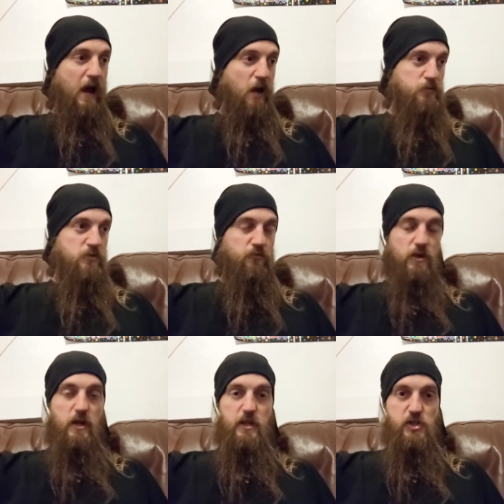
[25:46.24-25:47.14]
out
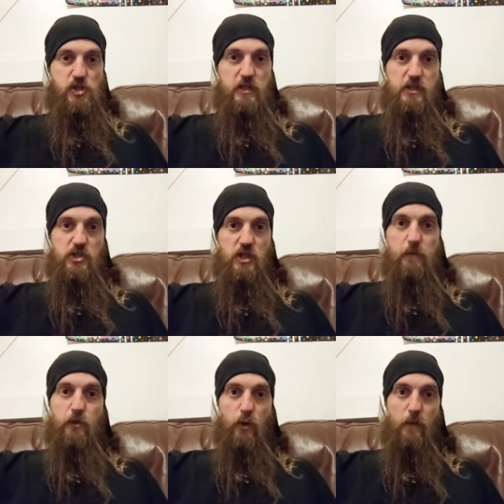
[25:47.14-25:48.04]
of really shitty,
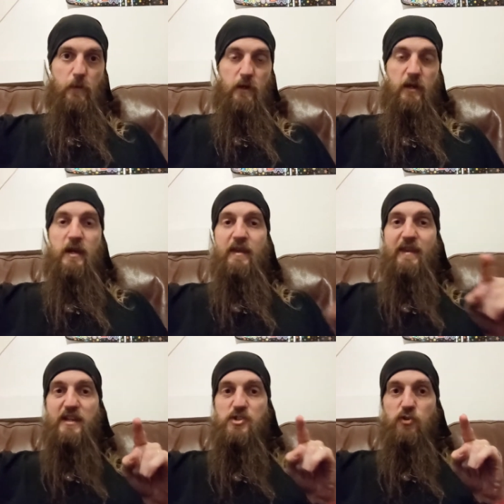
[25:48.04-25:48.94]
cheap equipment.
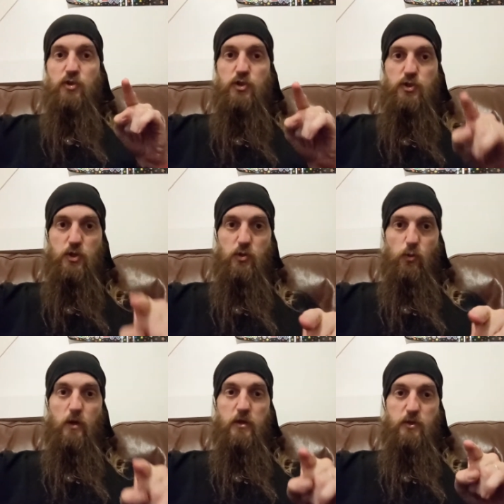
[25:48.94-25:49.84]
That's on
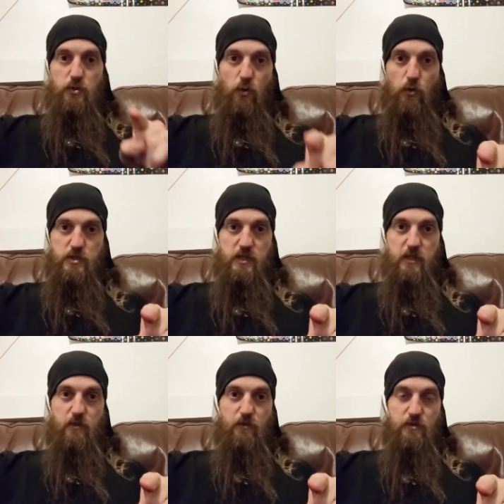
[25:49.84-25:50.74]
you and your
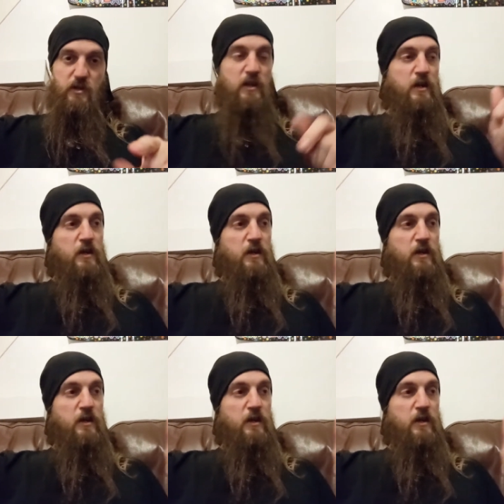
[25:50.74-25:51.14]
skills.